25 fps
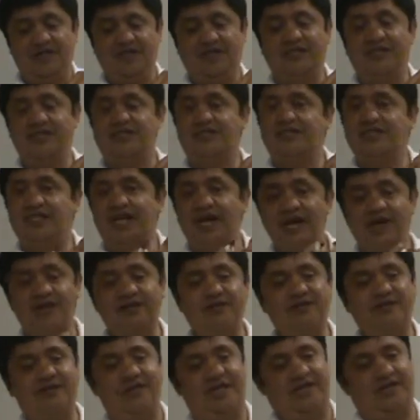The
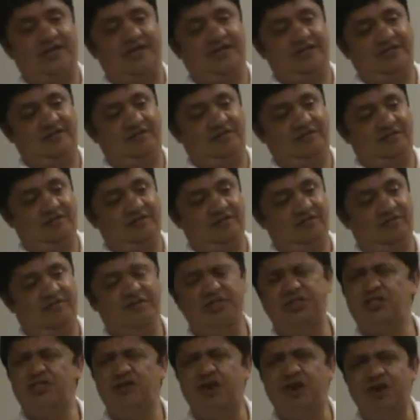second layer,
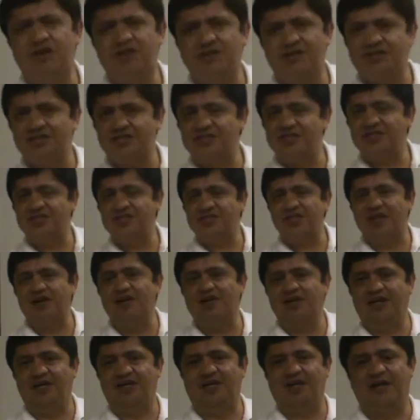which color is the second
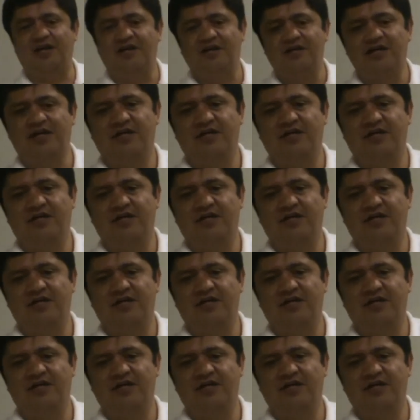layer?